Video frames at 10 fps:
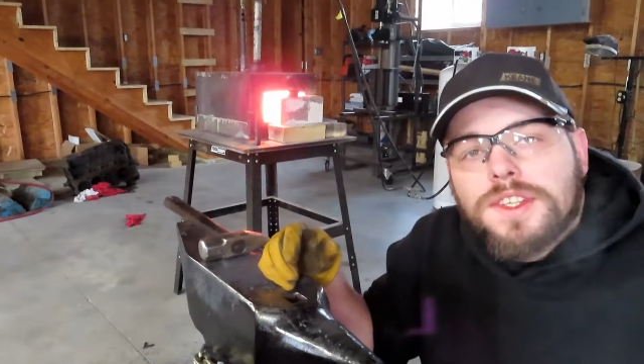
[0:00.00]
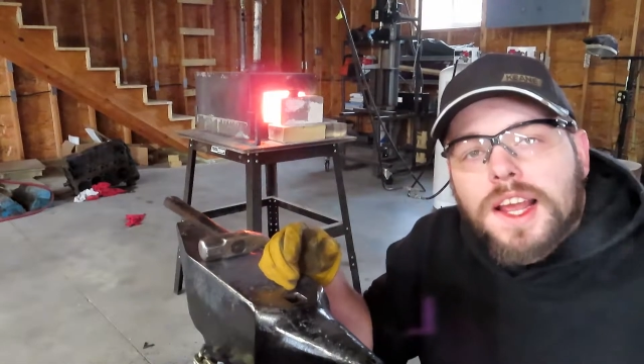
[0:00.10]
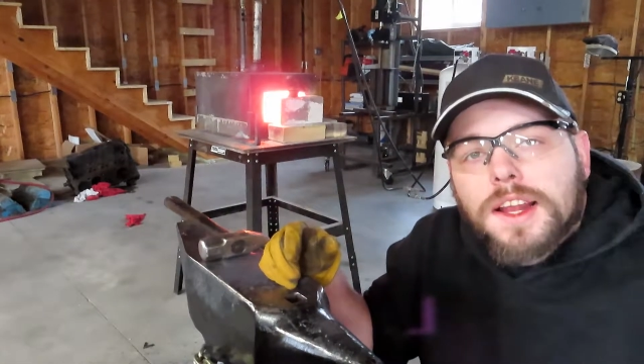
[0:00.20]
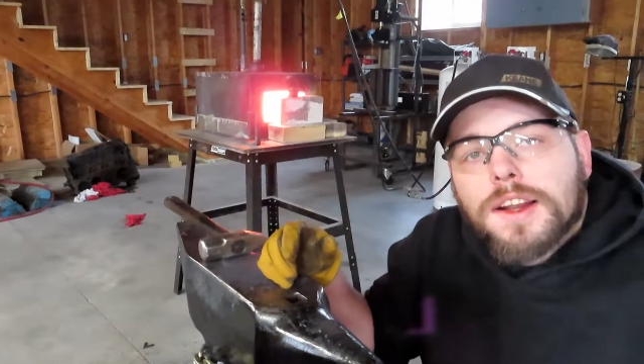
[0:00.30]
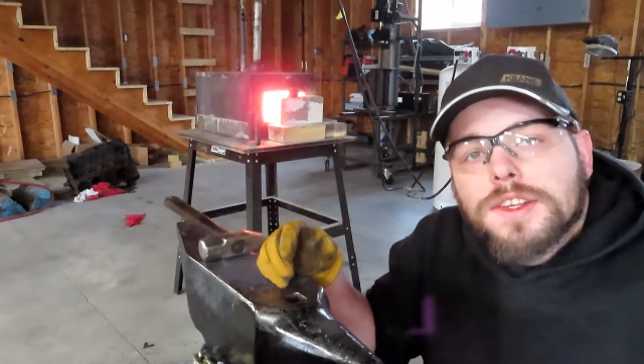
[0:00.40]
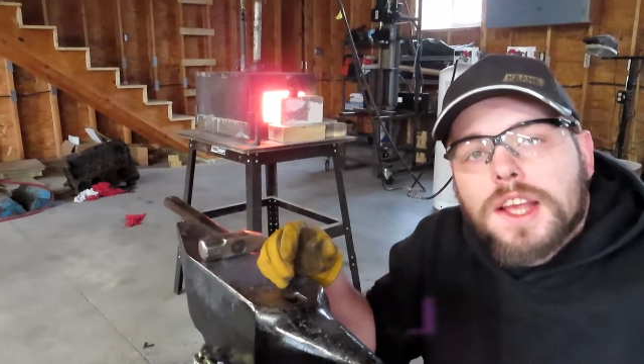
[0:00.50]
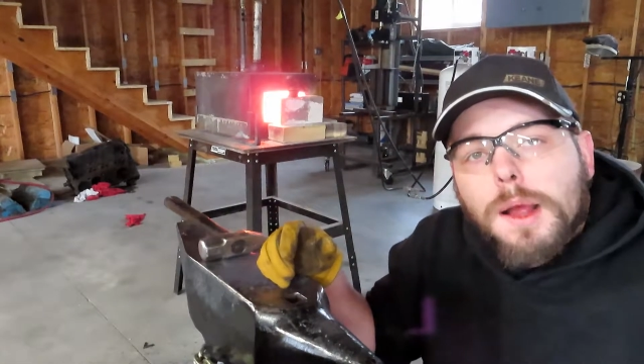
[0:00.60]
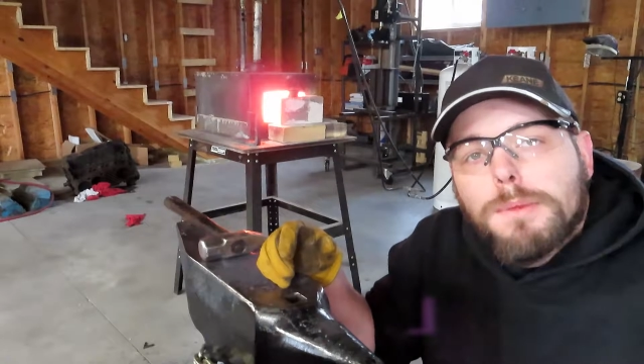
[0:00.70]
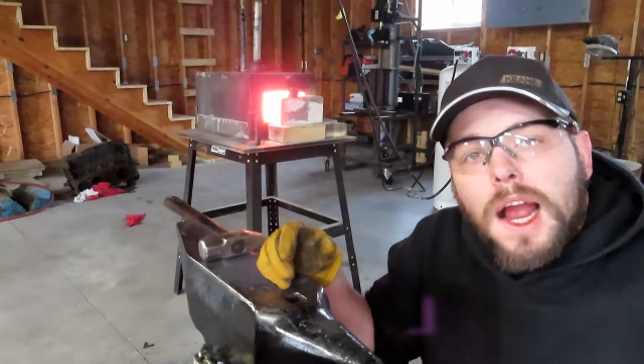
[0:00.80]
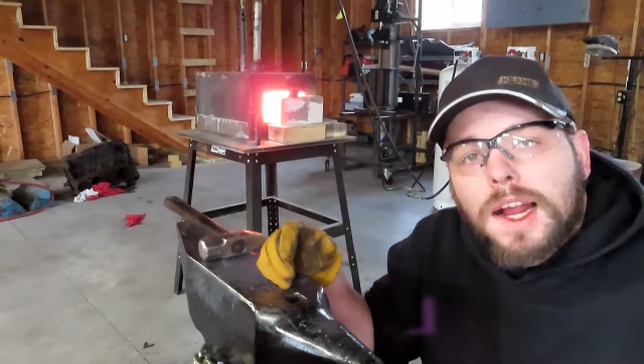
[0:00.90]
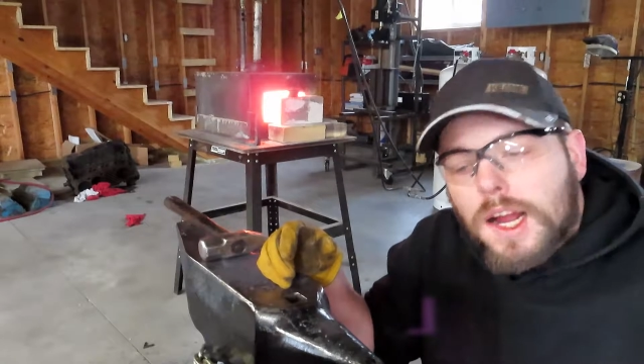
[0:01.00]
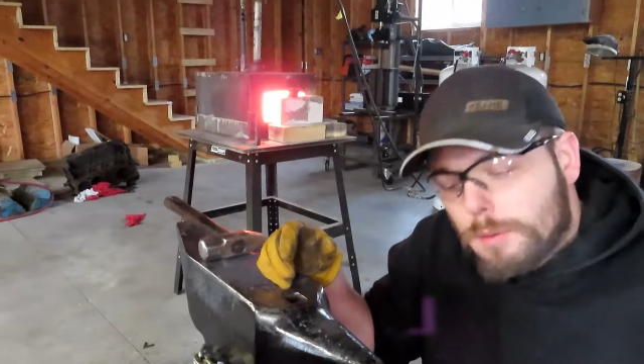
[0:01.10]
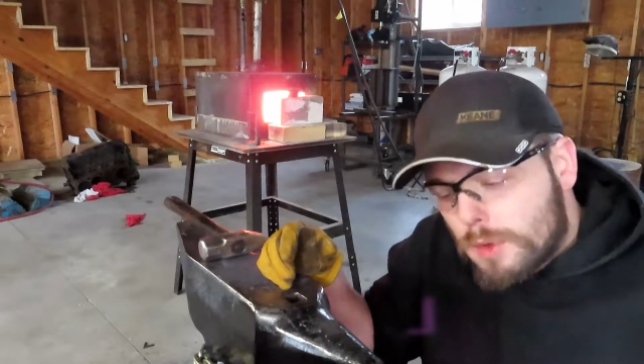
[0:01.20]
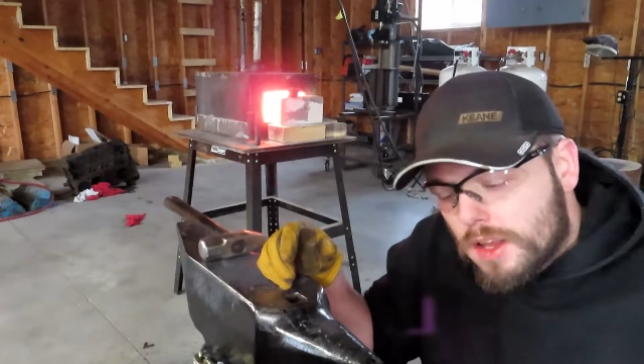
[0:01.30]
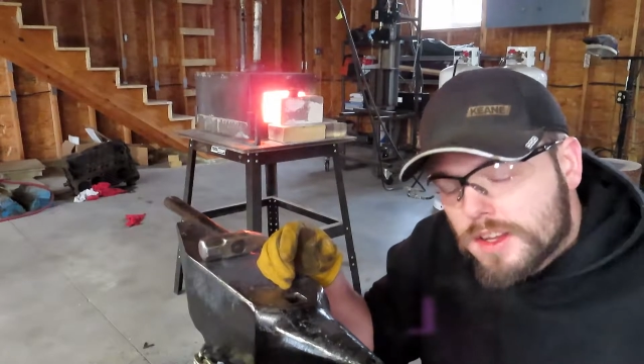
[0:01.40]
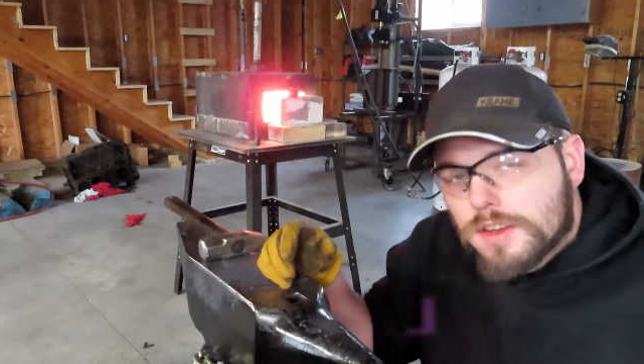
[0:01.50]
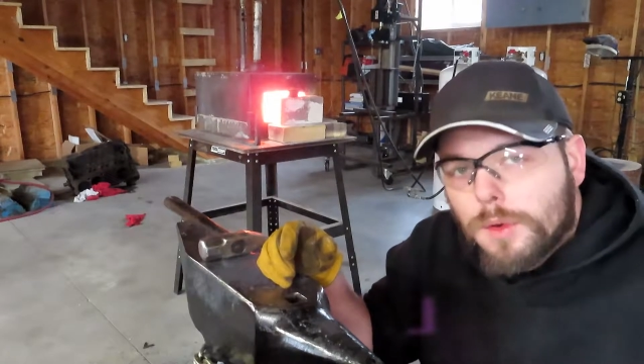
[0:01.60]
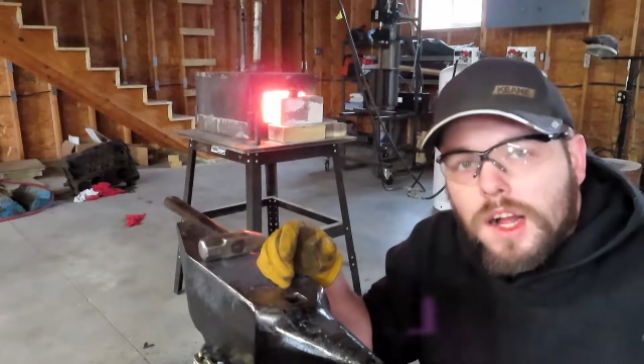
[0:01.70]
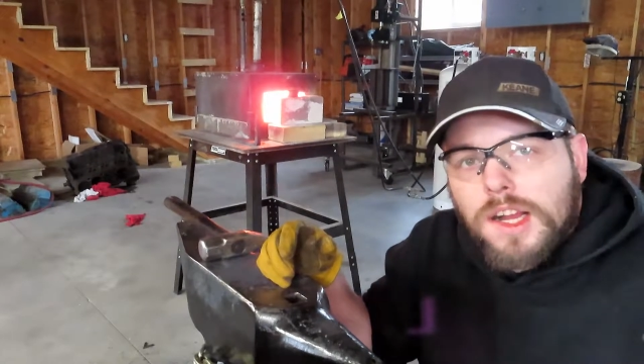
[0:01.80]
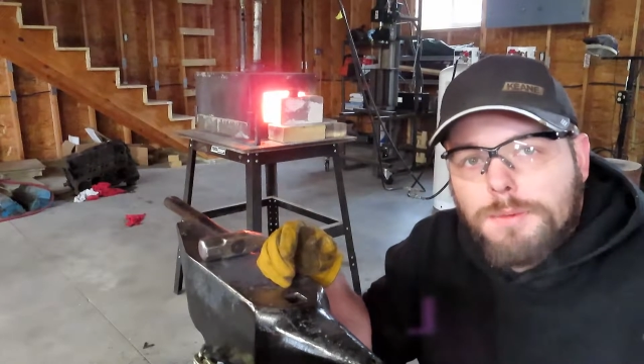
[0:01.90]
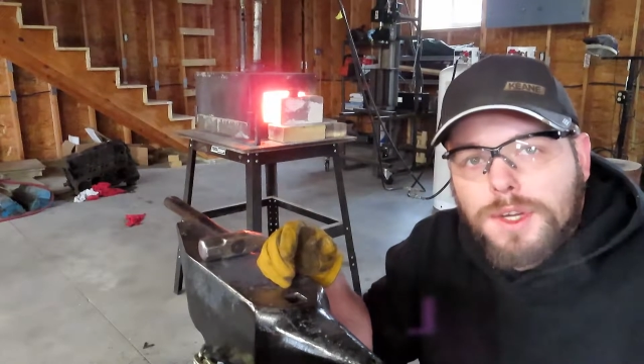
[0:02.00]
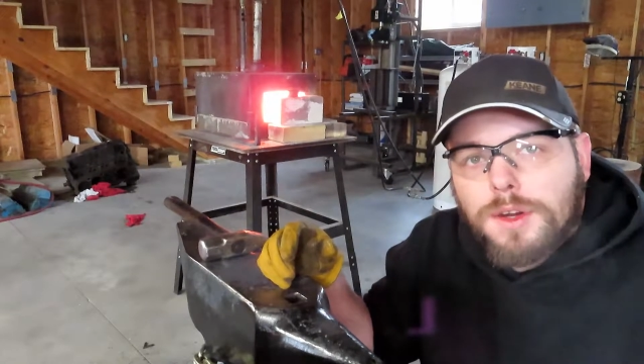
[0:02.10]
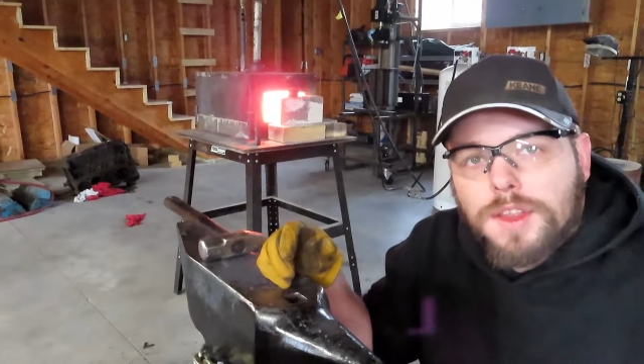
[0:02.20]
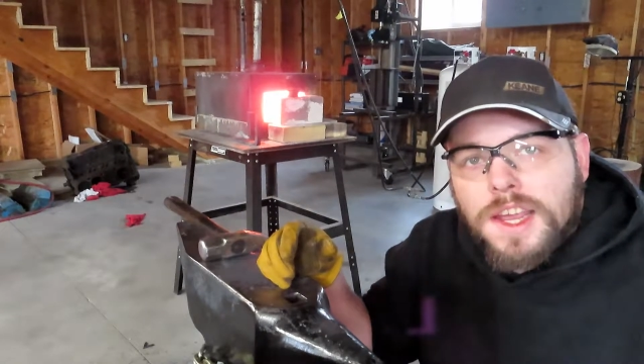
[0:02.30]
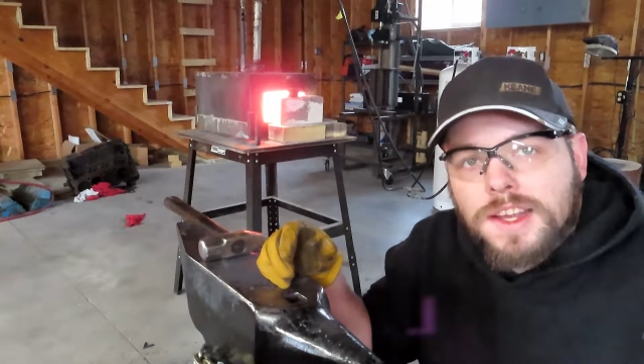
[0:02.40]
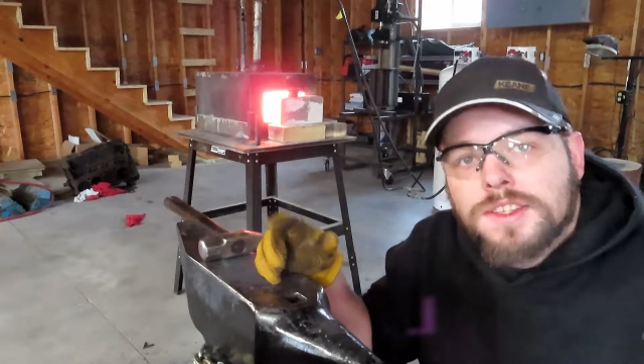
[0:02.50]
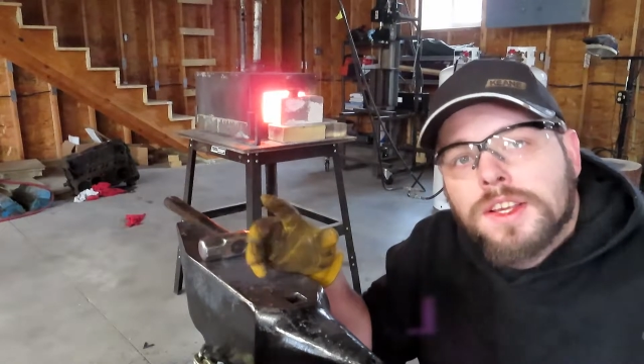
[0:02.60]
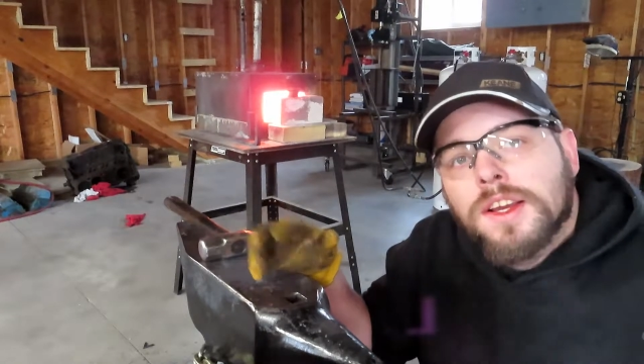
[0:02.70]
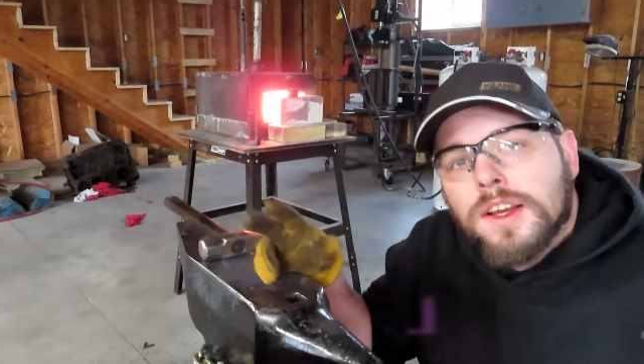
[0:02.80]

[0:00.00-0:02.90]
sander set back up while I'm doing this,